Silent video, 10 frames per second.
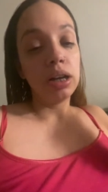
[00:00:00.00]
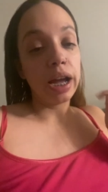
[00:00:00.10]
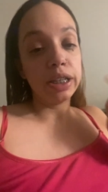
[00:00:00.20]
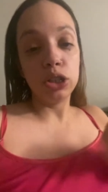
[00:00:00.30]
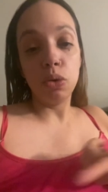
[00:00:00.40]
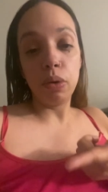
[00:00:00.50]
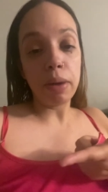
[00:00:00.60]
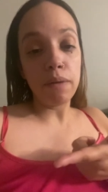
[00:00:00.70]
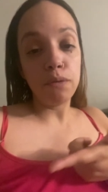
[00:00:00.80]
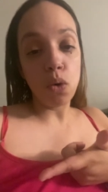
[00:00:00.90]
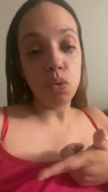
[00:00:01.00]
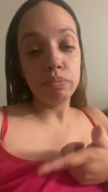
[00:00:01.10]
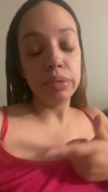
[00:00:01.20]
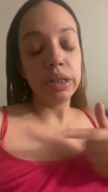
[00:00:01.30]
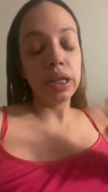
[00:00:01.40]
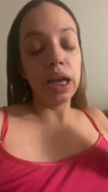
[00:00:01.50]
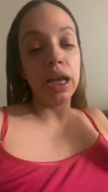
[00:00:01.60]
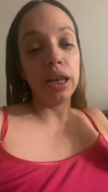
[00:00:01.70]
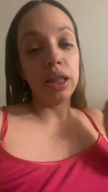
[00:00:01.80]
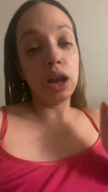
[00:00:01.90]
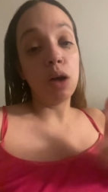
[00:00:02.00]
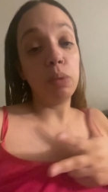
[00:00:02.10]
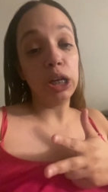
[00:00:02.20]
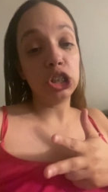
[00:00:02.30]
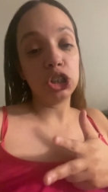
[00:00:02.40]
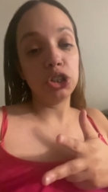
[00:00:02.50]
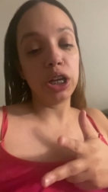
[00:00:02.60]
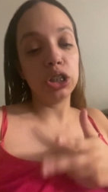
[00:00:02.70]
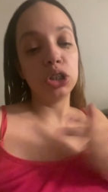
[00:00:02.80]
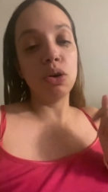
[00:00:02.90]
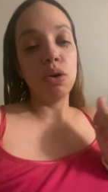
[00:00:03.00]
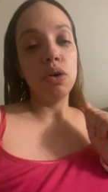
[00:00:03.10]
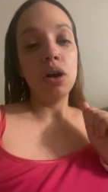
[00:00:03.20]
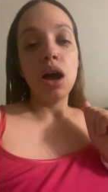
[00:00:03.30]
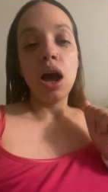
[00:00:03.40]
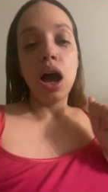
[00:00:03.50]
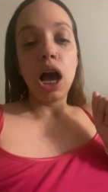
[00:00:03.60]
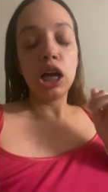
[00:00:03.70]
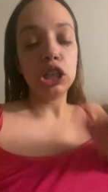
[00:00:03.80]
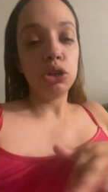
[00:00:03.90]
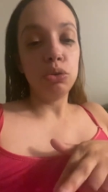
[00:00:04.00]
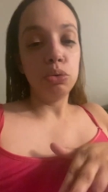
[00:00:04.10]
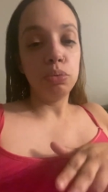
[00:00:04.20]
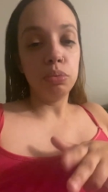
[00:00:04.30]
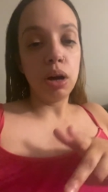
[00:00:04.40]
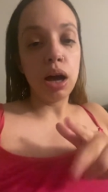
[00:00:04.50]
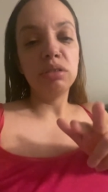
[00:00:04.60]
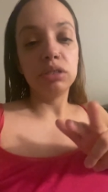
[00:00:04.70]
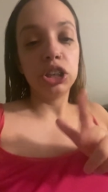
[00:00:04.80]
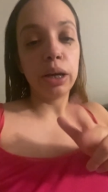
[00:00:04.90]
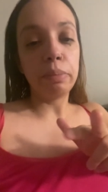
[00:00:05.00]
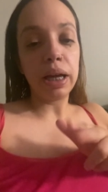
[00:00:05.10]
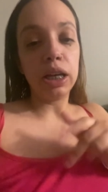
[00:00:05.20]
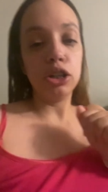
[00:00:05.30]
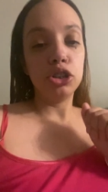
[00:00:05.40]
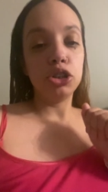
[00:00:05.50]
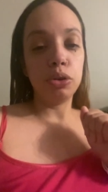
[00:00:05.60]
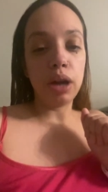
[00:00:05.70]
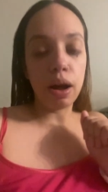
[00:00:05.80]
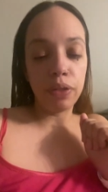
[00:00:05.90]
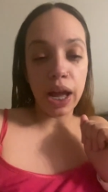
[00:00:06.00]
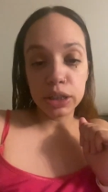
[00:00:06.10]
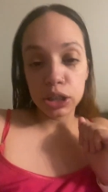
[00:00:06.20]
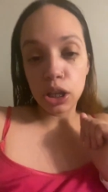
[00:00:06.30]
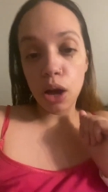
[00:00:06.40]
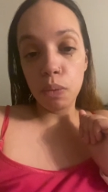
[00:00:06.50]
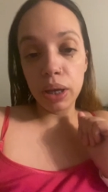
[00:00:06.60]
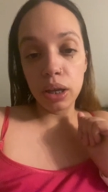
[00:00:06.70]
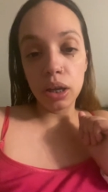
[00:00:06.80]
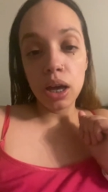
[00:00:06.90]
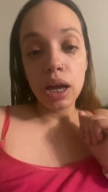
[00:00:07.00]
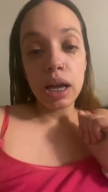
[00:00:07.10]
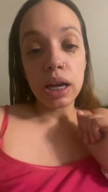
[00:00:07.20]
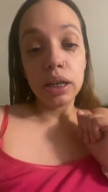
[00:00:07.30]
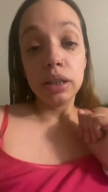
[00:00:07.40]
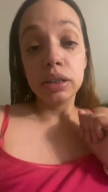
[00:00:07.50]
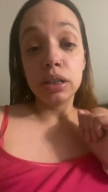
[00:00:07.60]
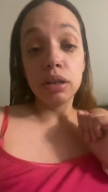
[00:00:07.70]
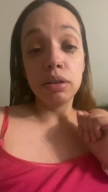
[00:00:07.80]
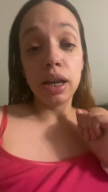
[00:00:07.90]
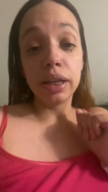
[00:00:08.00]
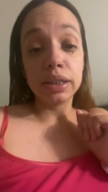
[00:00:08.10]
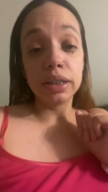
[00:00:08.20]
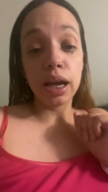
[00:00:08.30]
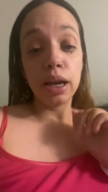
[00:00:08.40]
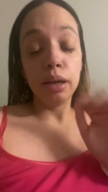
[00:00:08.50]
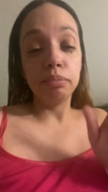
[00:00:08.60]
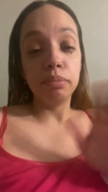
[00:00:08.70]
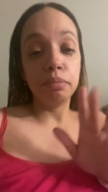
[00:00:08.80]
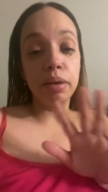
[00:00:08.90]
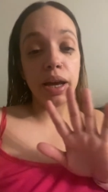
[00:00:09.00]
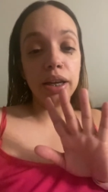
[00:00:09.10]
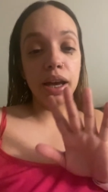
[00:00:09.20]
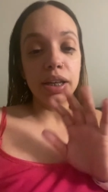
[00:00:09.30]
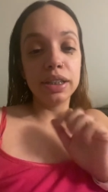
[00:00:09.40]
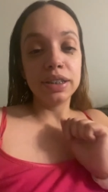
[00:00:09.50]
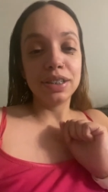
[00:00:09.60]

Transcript: I still wear my foams, and then I'll waist train. So I'll check back in and show you how that's going. Until next time, bye guys.